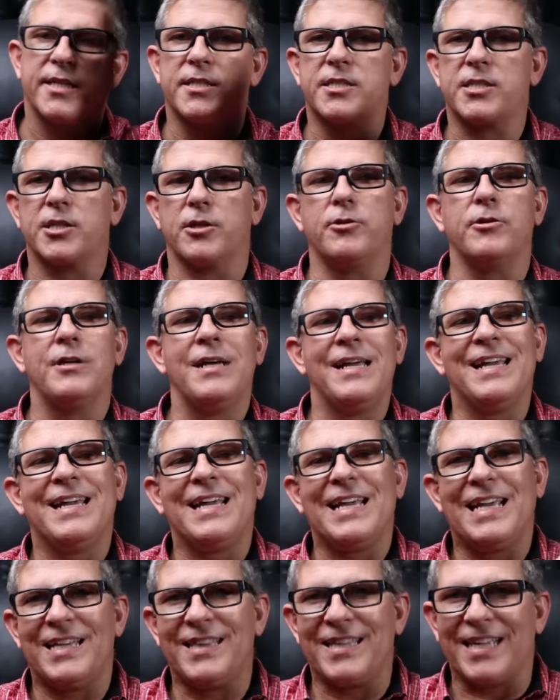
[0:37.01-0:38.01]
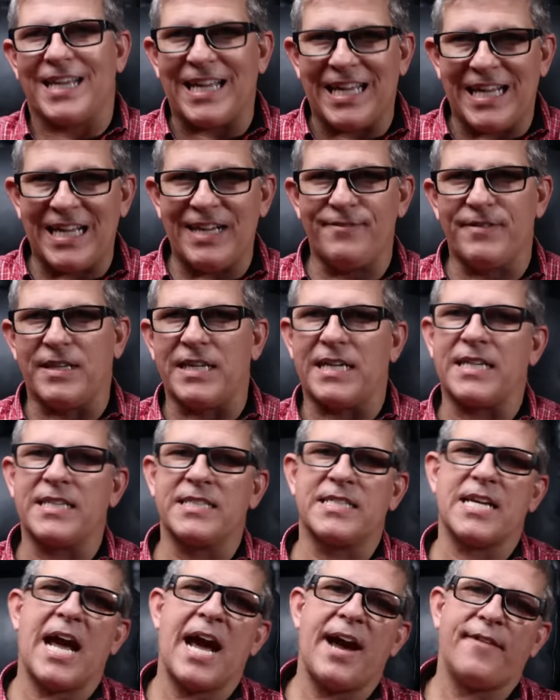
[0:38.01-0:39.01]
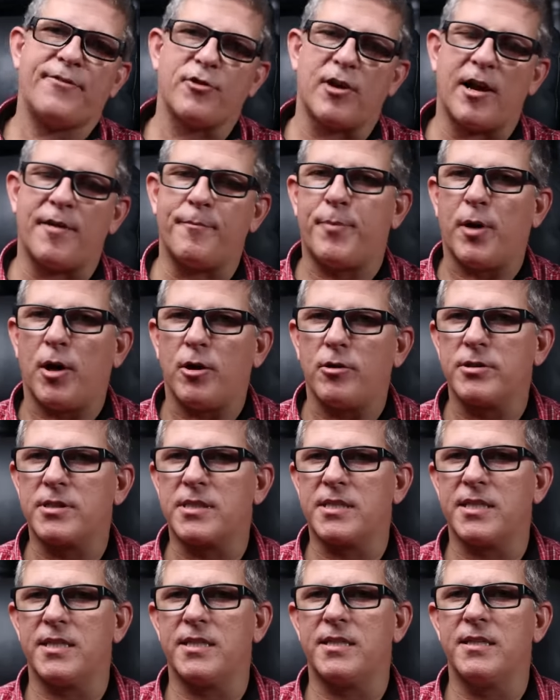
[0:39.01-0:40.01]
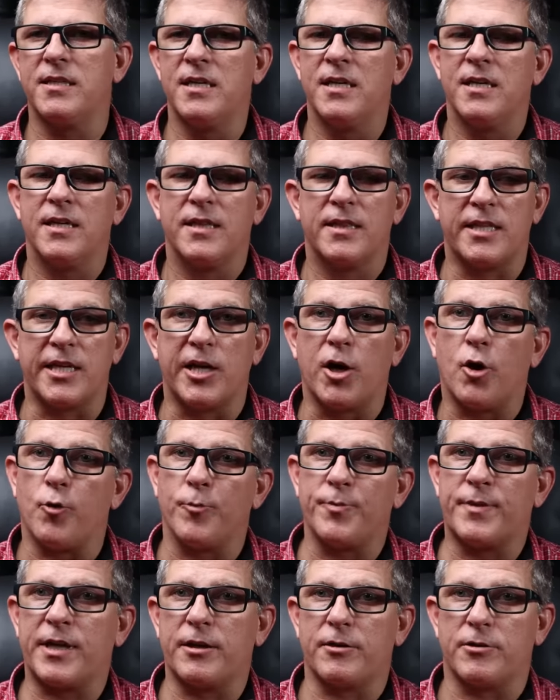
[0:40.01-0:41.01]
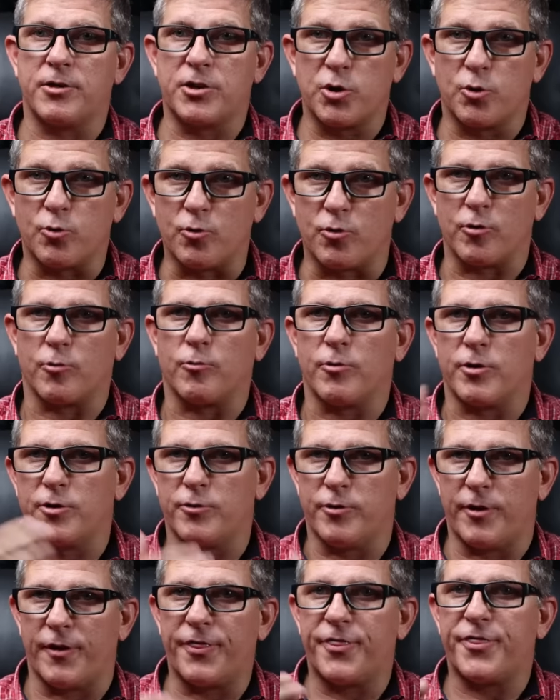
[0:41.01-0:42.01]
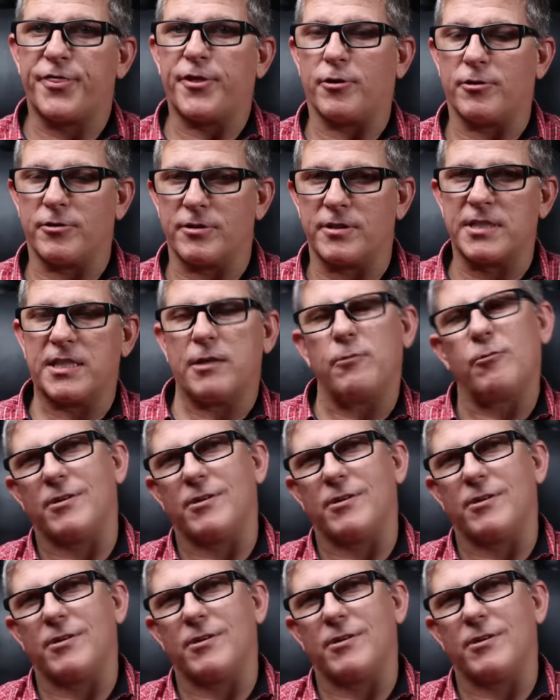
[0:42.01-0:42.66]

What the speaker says: And so in the evenings, after I posted the home theater tour, we're doing 13.